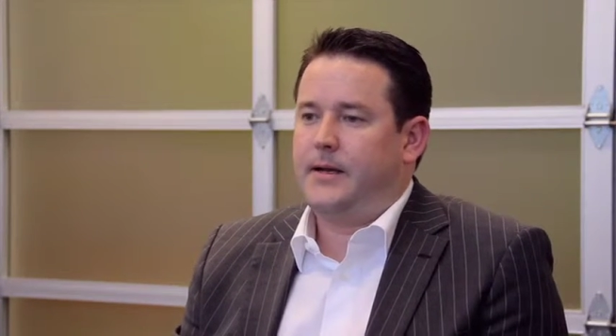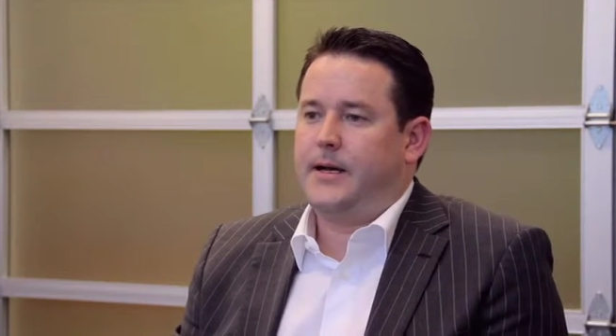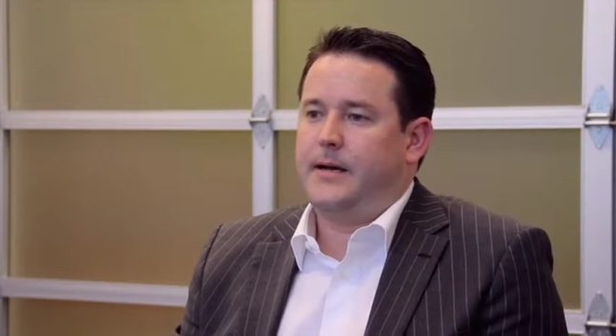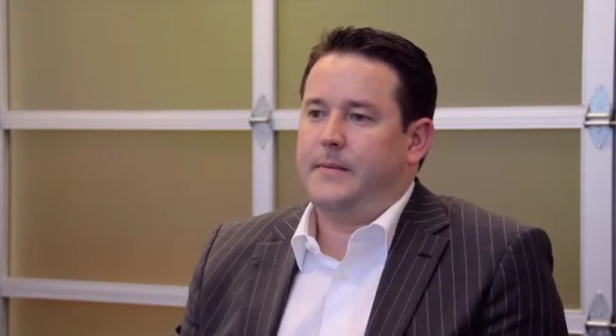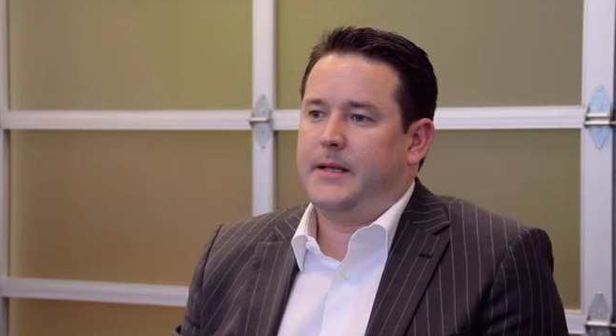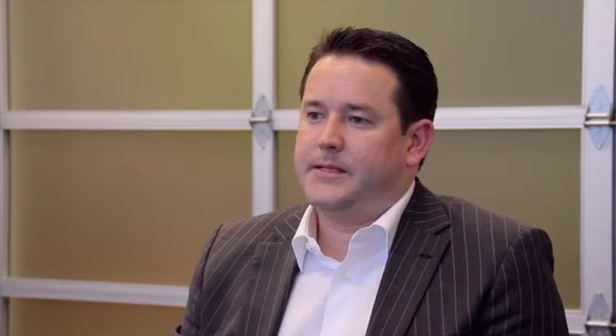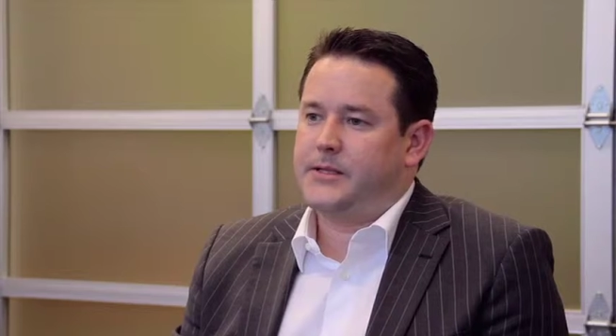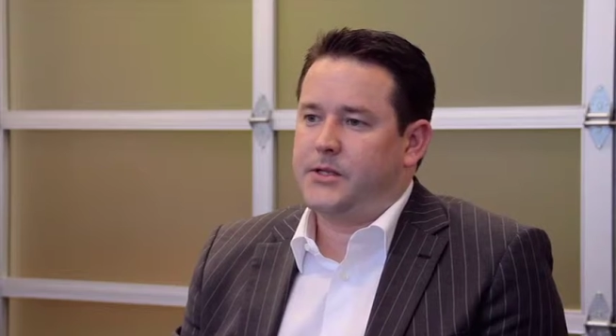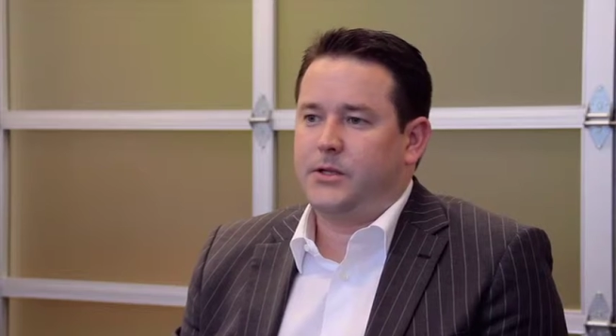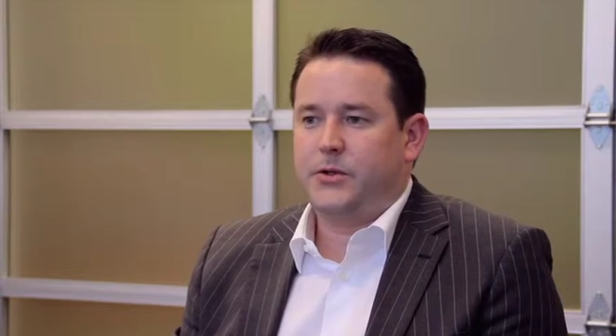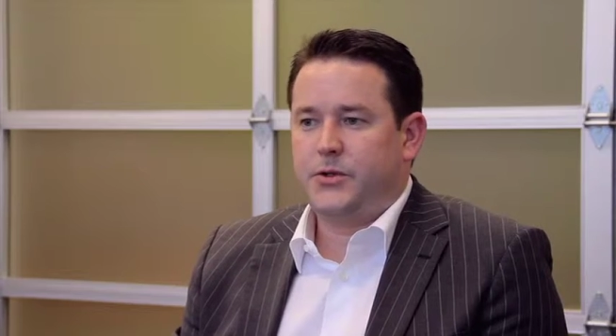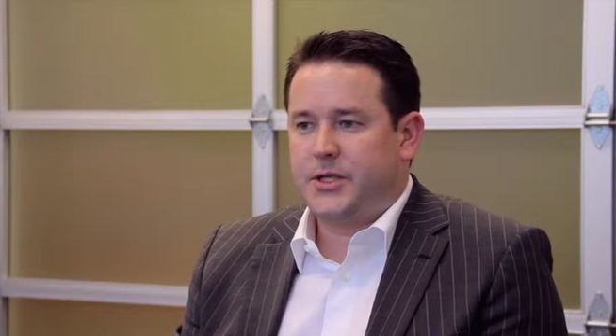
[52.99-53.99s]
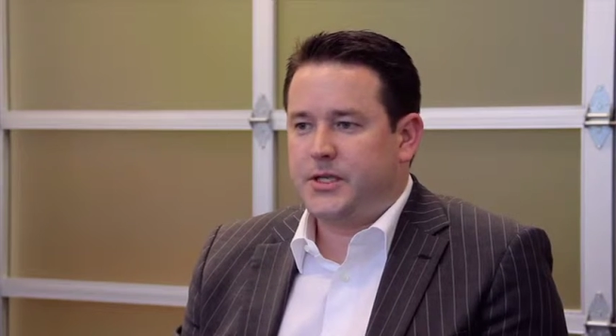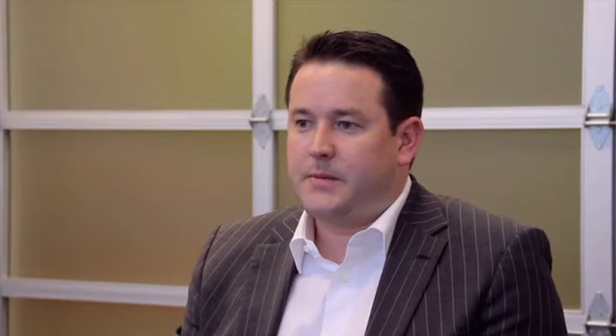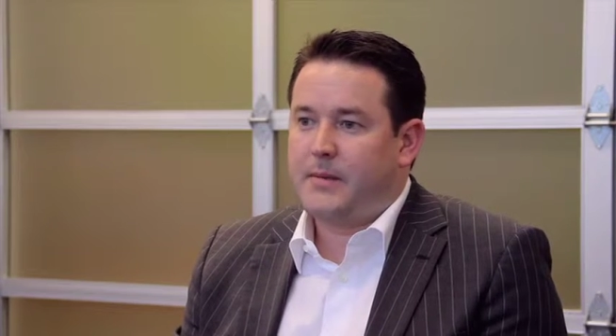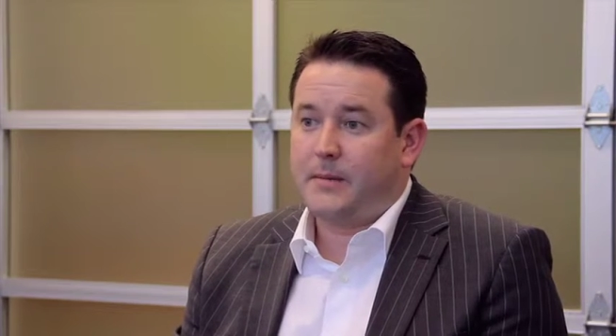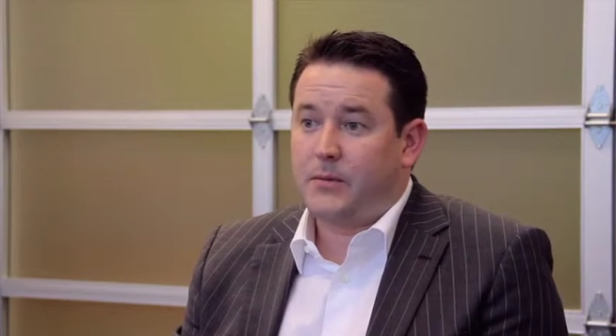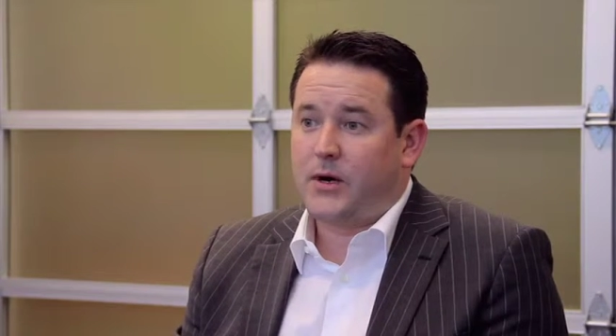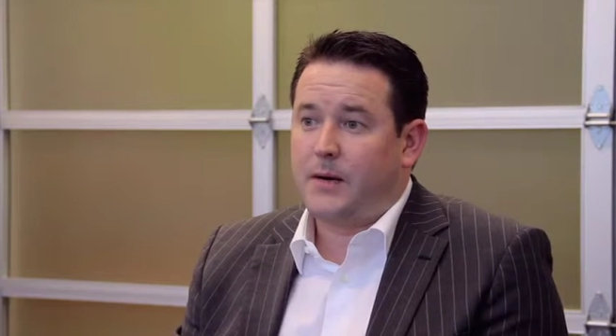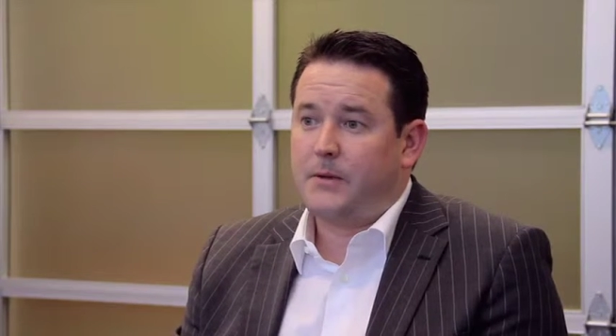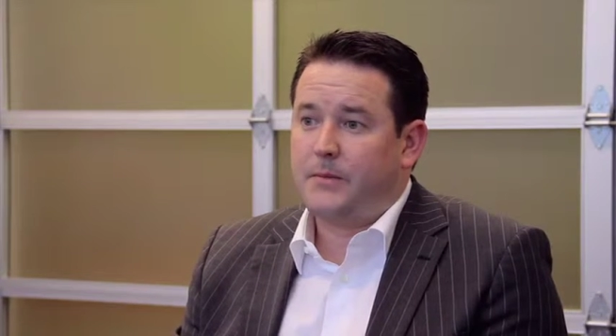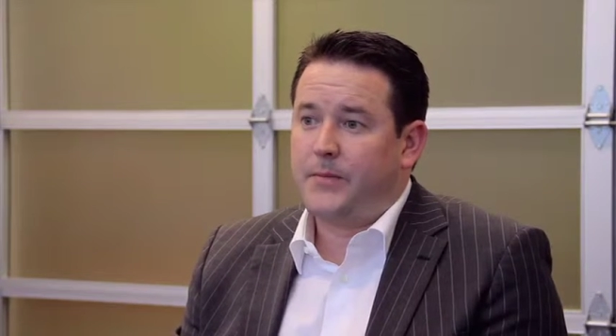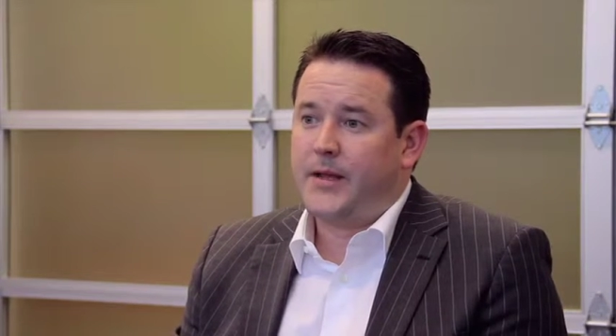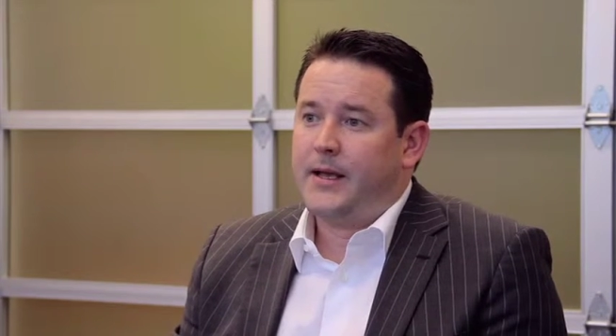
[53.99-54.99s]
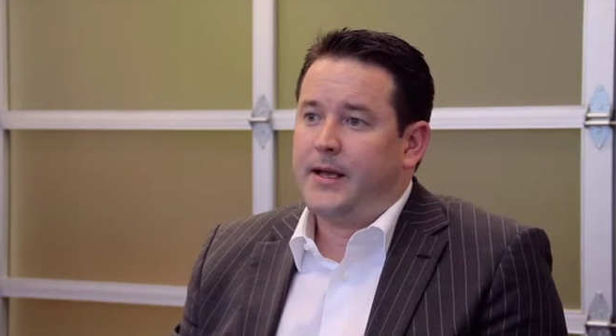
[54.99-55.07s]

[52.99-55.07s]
um, it's a solution to my problem.